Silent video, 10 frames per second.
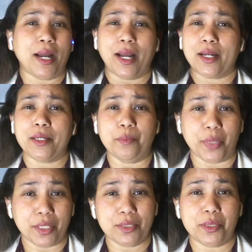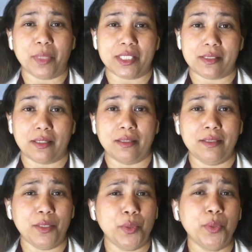compared to my son,
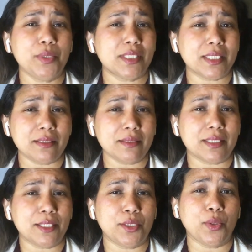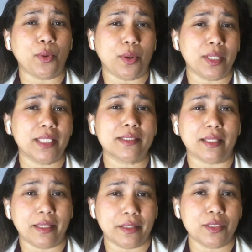who still didn't know all his
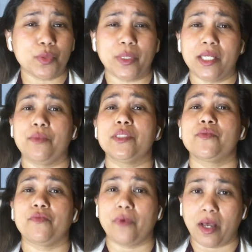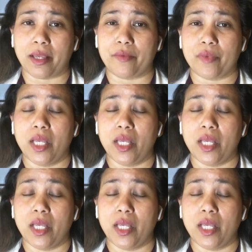letters when he was 5,